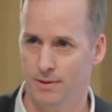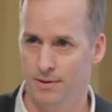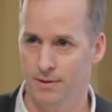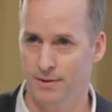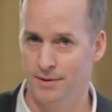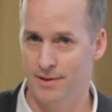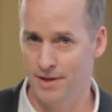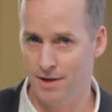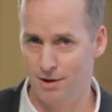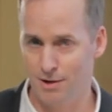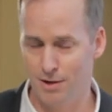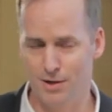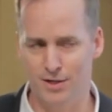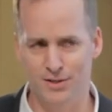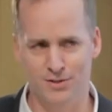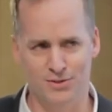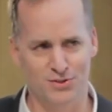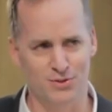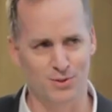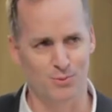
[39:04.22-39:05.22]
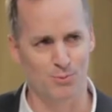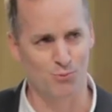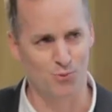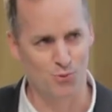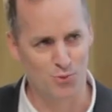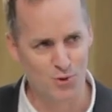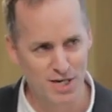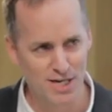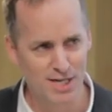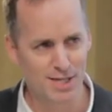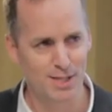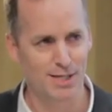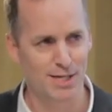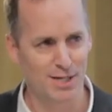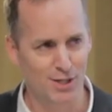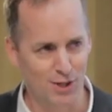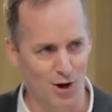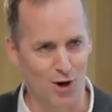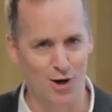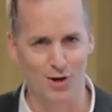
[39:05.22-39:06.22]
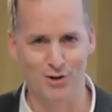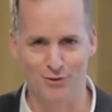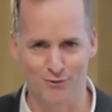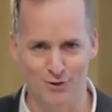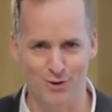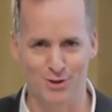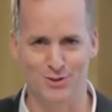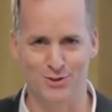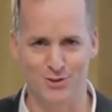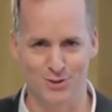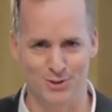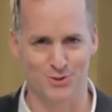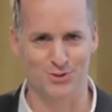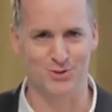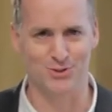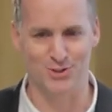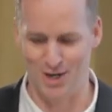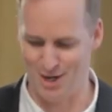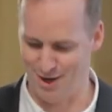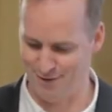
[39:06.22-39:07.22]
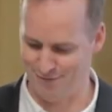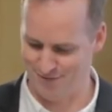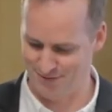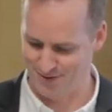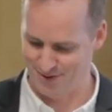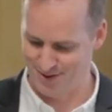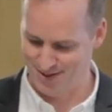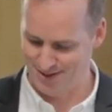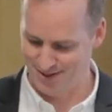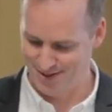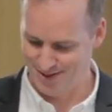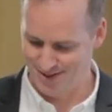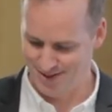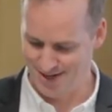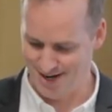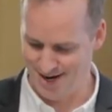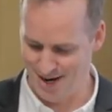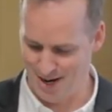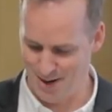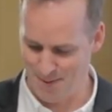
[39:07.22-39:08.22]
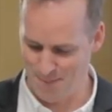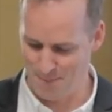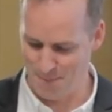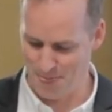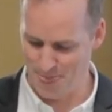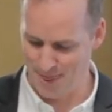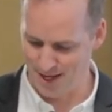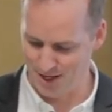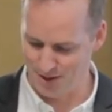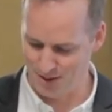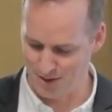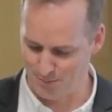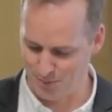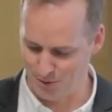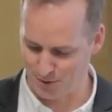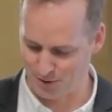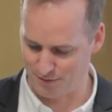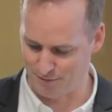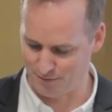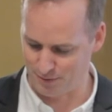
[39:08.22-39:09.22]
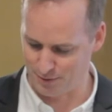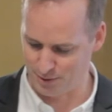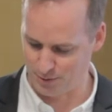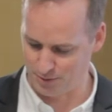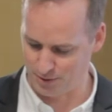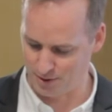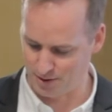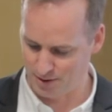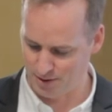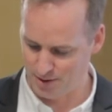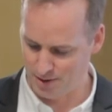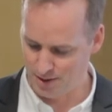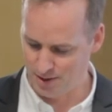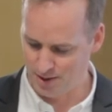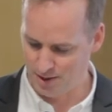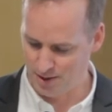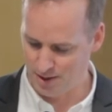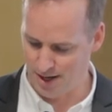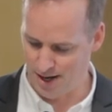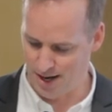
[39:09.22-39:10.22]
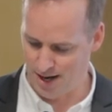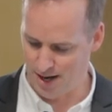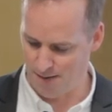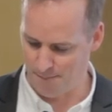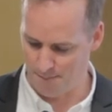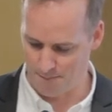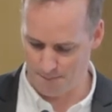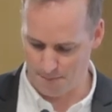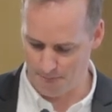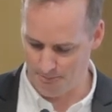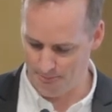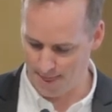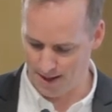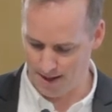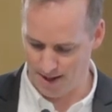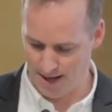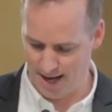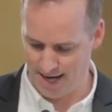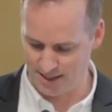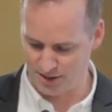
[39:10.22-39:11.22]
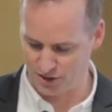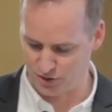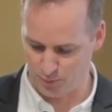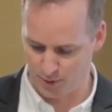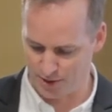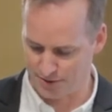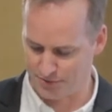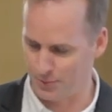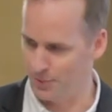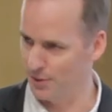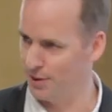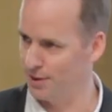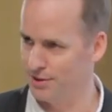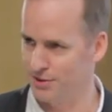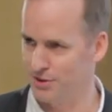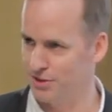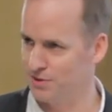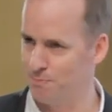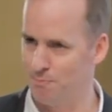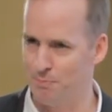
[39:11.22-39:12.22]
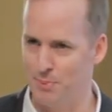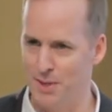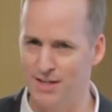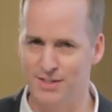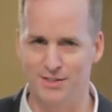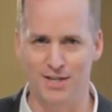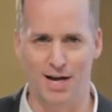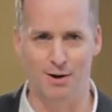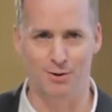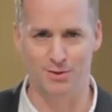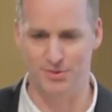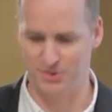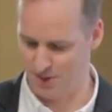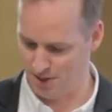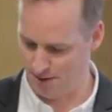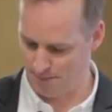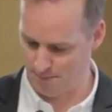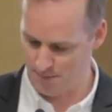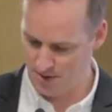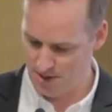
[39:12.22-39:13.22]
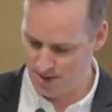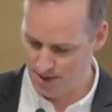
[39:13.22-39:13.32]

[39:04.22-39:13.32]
there is some really controversial stuff um, in the book of Luke. Um, I just went through it and just picked out some.